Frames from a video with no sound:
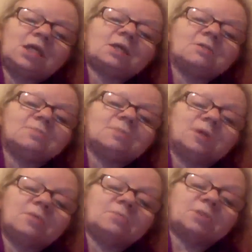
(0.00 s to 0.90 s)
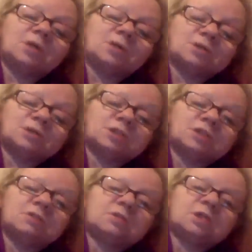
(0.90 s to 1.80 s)
confirmed I
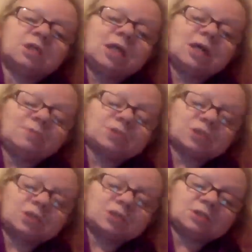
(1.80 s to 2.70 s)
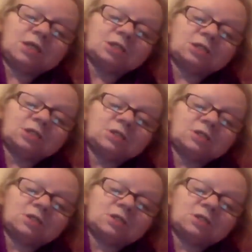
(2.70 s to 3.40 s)
still have a secure tenure.